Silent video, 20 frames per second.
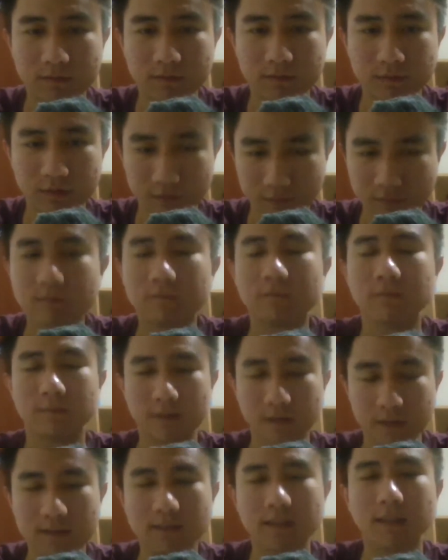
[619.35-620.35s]
So certain
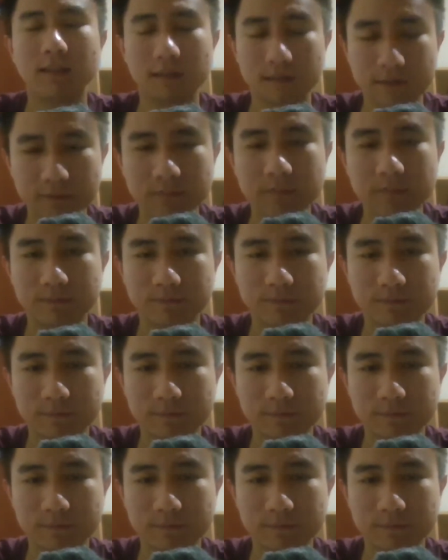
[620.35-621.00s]
can block that information to